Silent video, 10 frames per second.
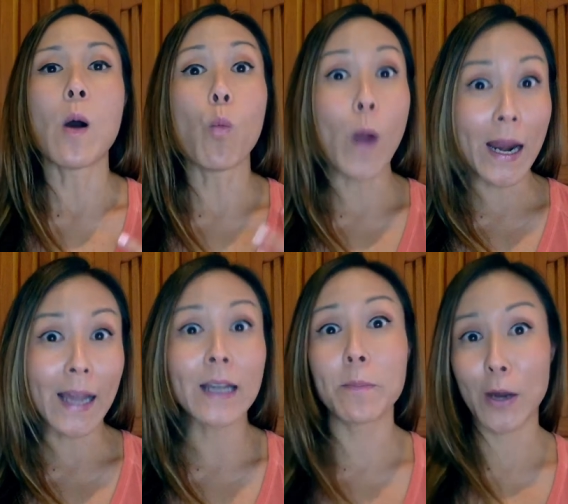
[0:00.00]
when
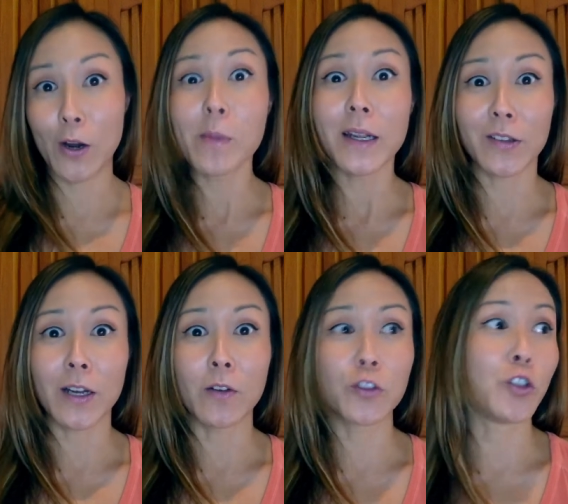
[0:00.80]
I compare
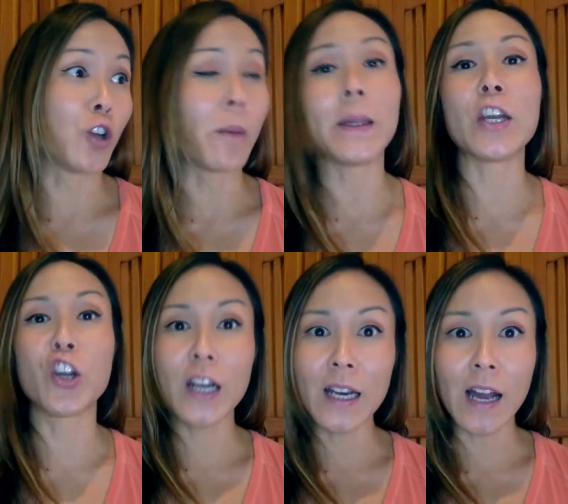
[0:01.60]
myself to not being
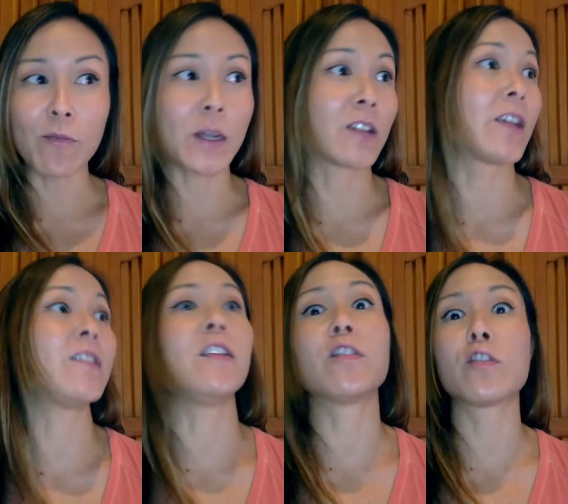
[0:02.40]
good enough because I
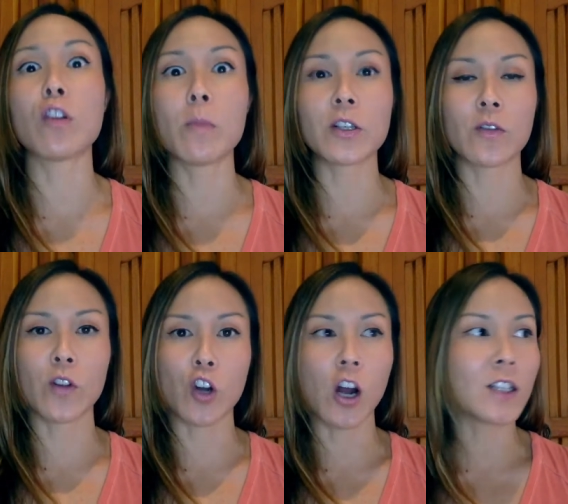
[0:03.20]
see so much of
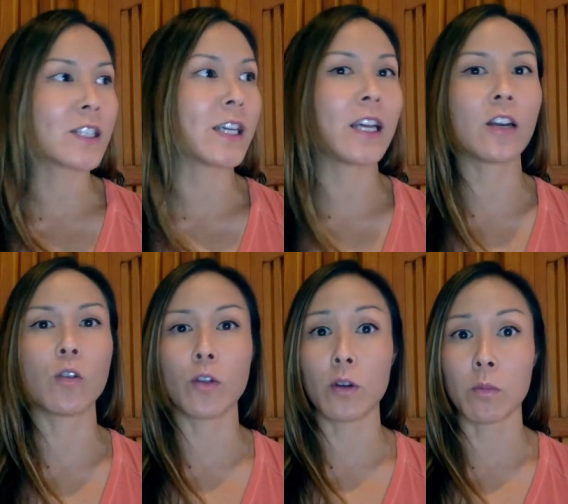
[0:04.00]
their content
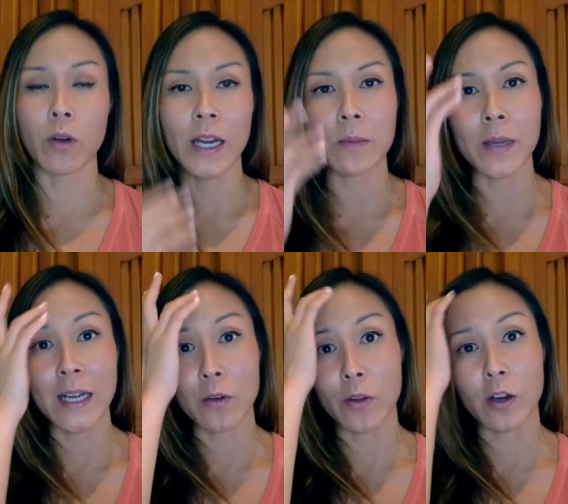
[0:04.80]
or their brand being
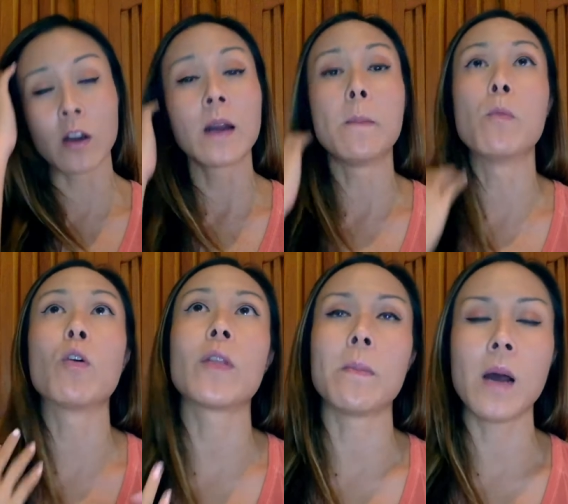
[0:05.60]
out there
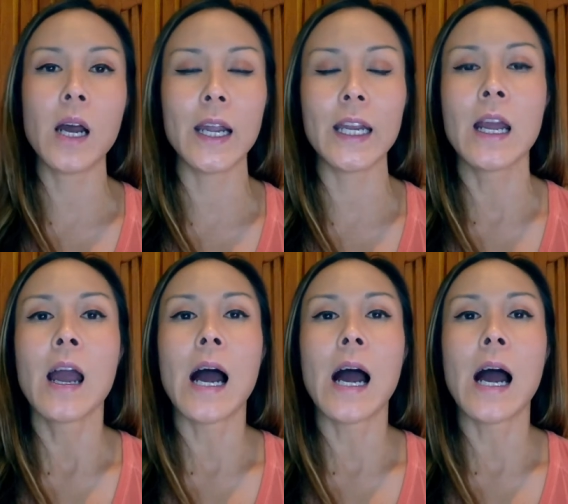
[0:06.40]
more than mine,